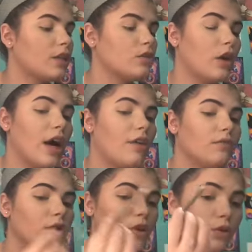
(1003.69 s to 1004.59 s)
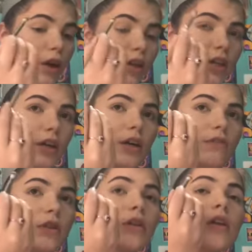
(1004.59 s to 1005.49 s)
so I have no idea if
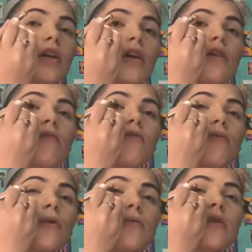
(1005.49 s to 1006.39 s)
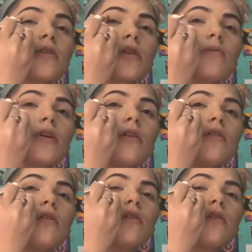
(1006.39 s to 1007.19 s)
the like formula is gonna be good.